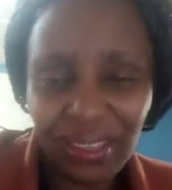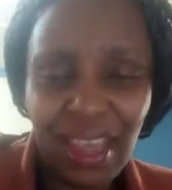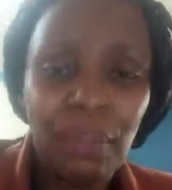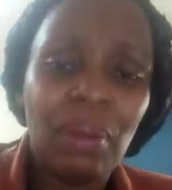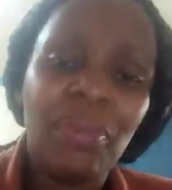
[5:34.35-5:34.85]

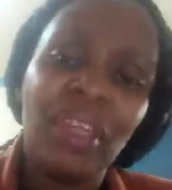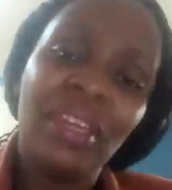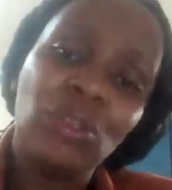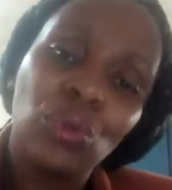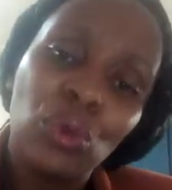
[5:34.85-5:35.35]
Yeah, maybe they
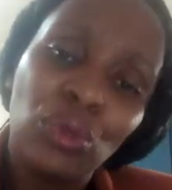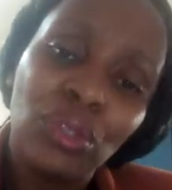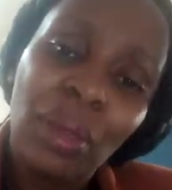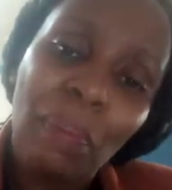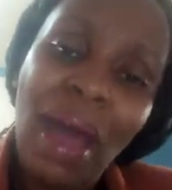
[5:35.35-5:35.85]
need to go to
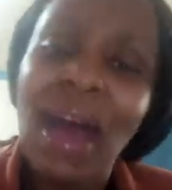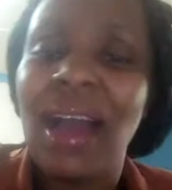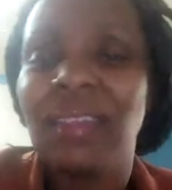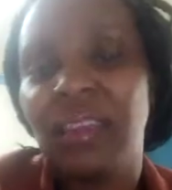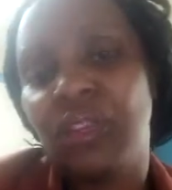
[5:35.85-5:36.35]
the
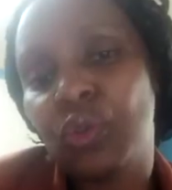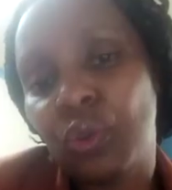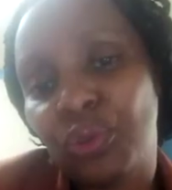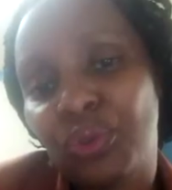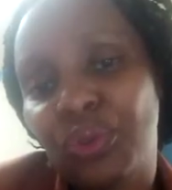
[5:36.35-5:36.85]
bank, they need to
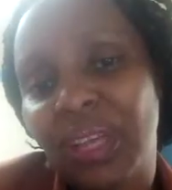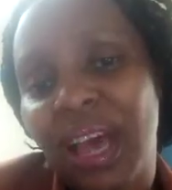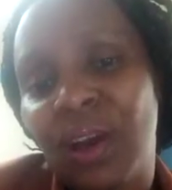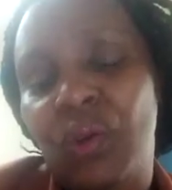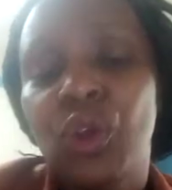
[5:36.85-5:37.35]
go to
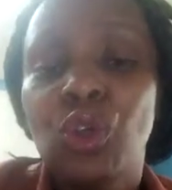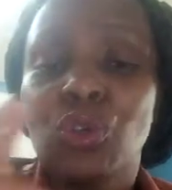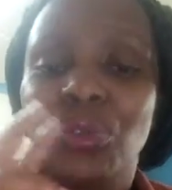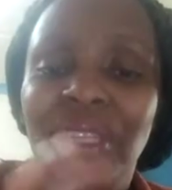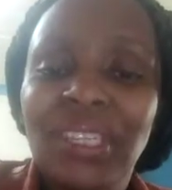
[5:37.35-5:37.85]
town.
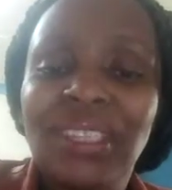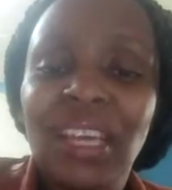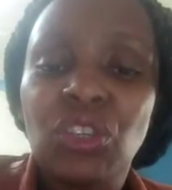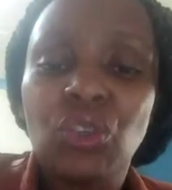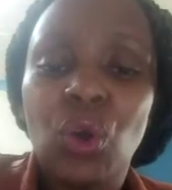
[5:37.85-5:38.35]
So this
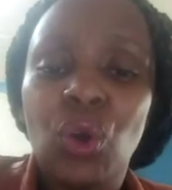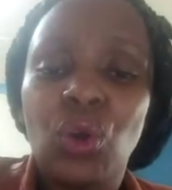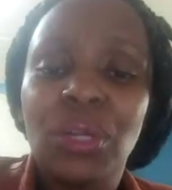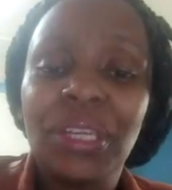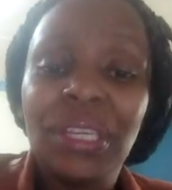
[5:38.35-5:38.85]

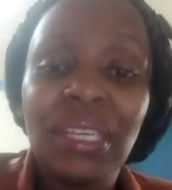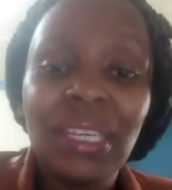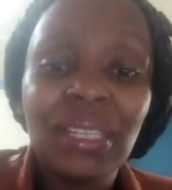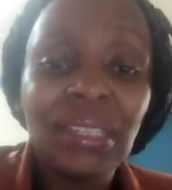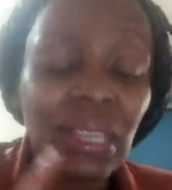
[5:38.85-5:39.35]
section
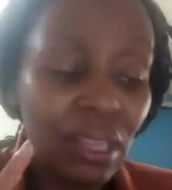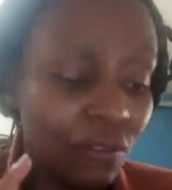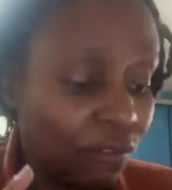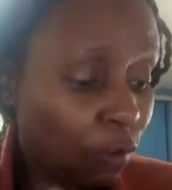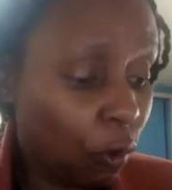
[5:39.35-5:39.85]
is
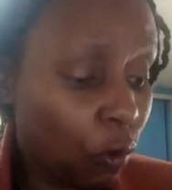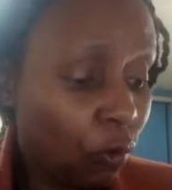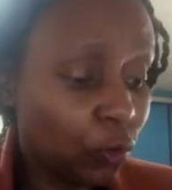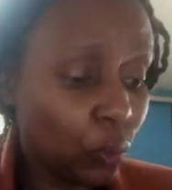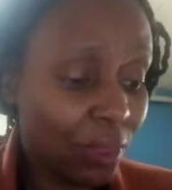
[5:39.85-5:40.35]

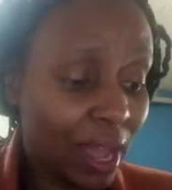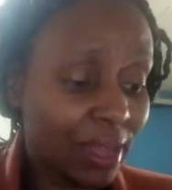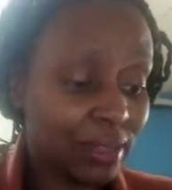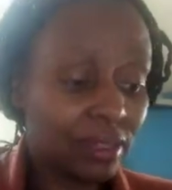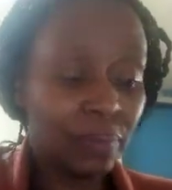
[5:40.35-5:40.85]
involved with
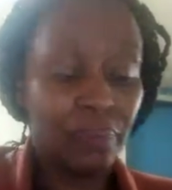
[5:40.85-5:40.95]
that.